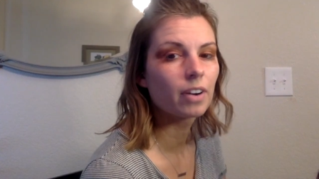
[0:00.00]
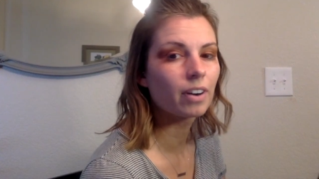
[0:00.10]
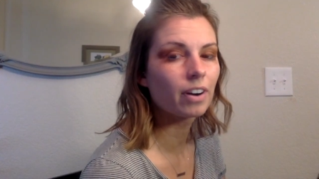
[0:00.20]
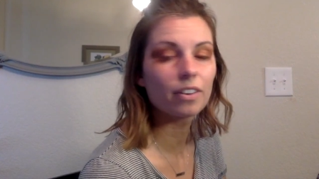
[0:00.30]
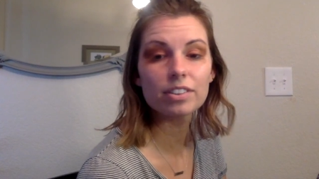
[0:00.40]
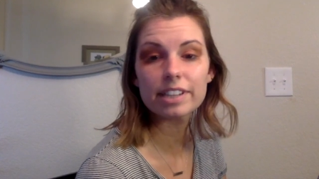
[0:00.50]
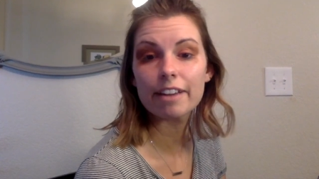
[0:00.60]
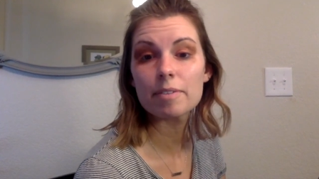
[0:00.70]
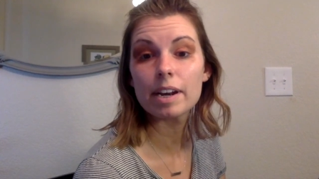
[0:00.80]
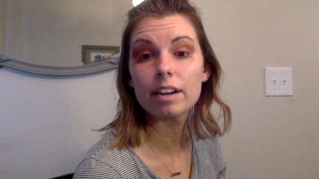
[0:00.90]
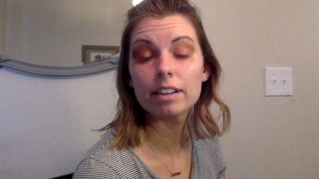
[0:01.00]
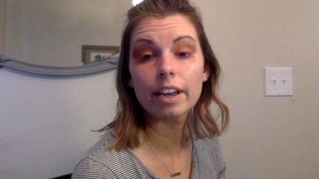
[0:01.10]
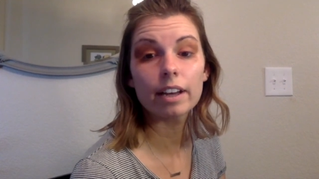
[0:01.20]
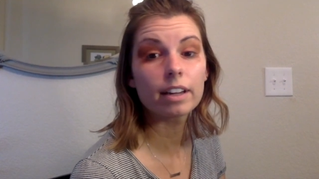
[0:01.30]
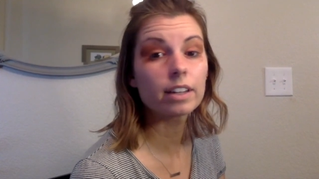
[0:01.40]
well, also like I've been on
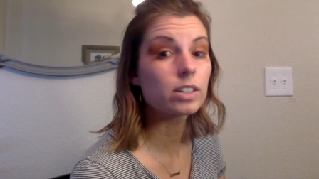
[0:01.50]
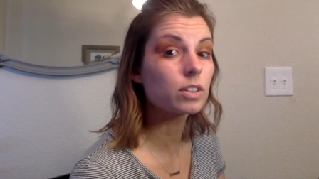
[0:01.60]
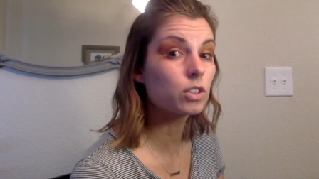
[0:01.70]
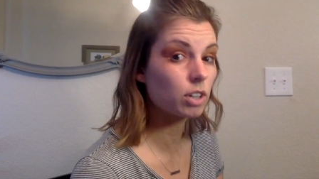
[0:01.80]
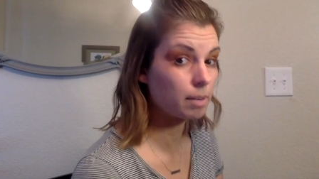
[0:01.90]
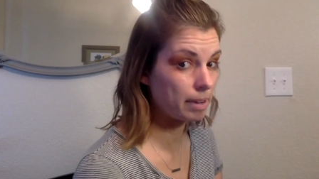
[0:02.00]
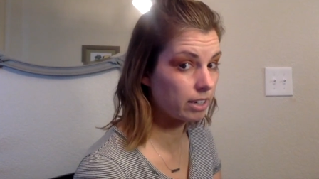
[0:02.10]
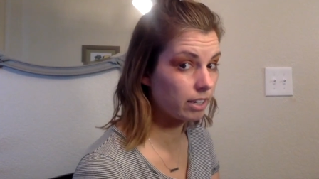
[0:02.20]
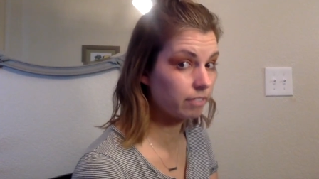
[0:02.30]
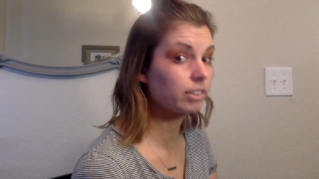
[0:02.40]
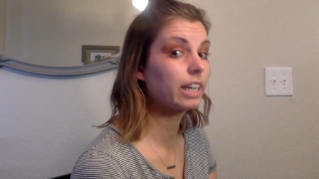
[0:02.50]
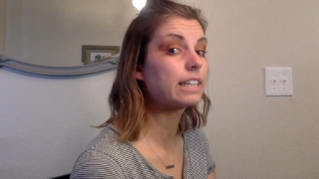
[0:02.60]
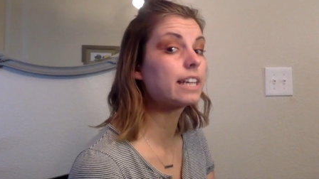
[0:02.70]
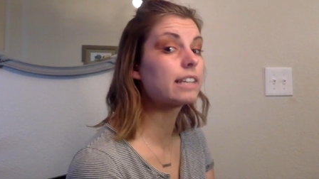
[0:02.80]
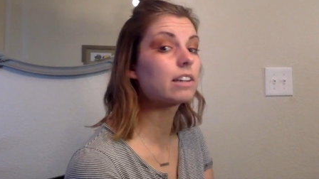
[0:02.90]
like a drug bender for
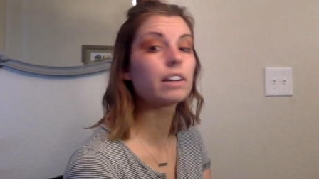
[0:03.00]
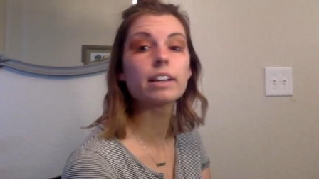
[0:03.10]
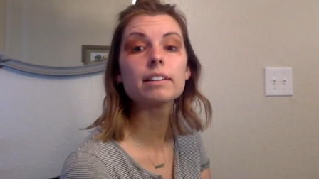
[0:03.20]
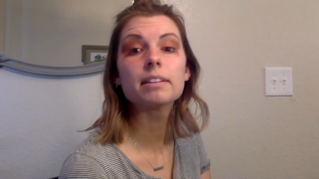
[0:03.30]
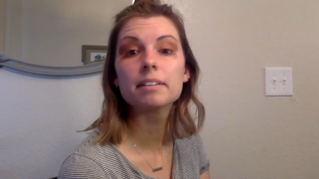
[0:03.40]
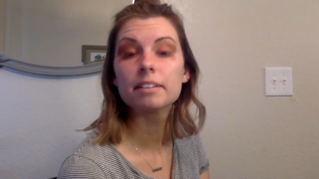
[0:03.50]
like days on end.